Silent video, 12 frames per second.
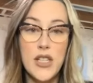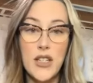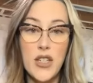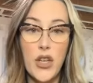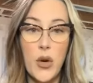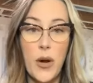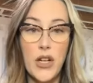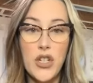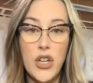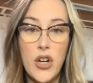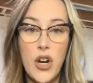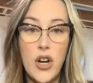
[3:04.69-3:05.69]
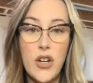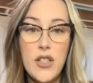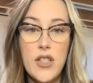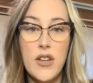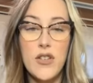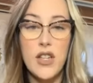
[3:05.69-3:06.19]
into the question
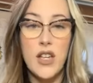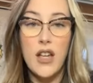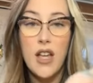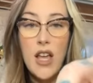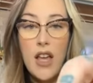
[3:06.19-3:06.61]
cards, there's a,